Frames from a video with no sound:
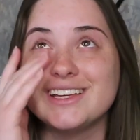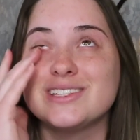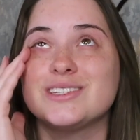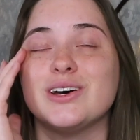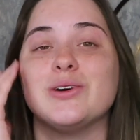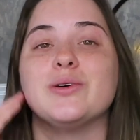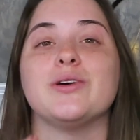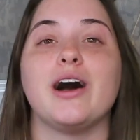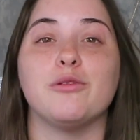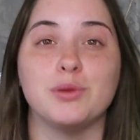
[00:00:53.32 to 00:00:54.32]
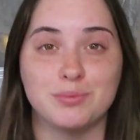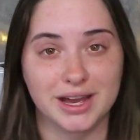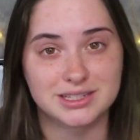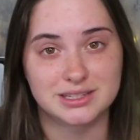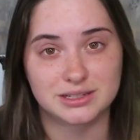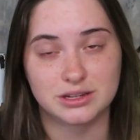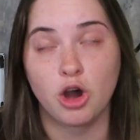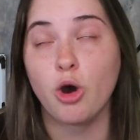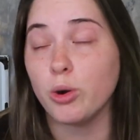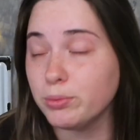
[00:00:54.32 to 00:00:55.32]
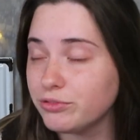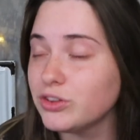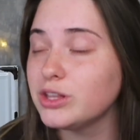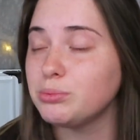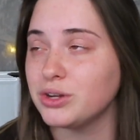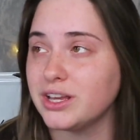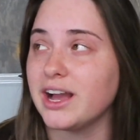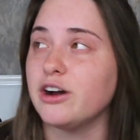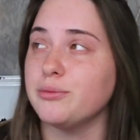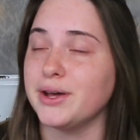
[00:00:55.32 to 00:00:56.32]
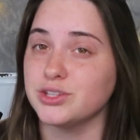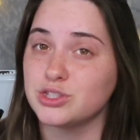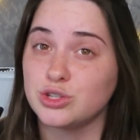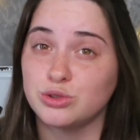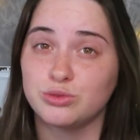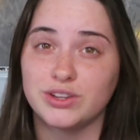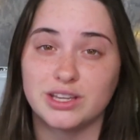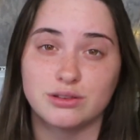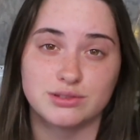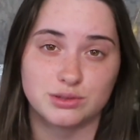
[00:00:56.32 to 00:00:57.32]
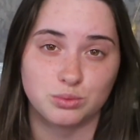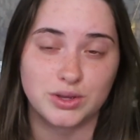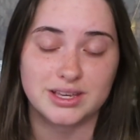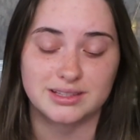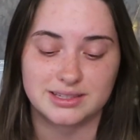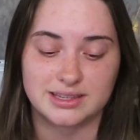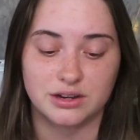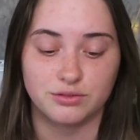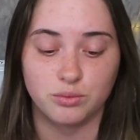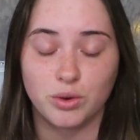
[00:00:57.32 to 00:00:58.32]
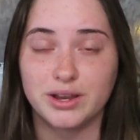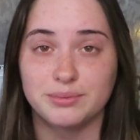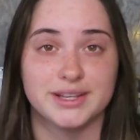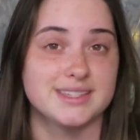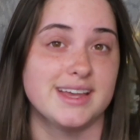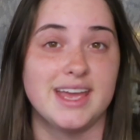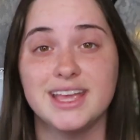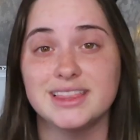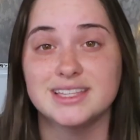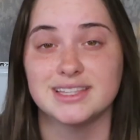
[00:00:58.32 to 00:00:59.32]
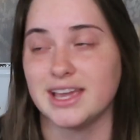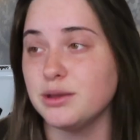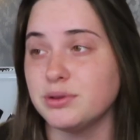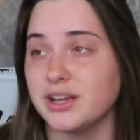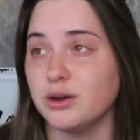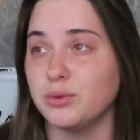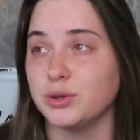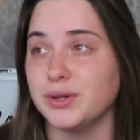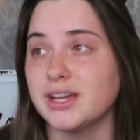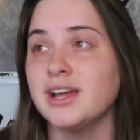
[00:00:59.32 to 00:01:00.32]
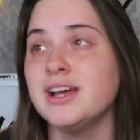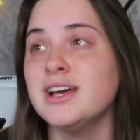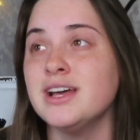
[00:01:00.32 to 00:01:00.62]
So I'll be back to hopefully putting out about 2 videos a week instead of 1 because I hate this. I hate putting out 1 a week.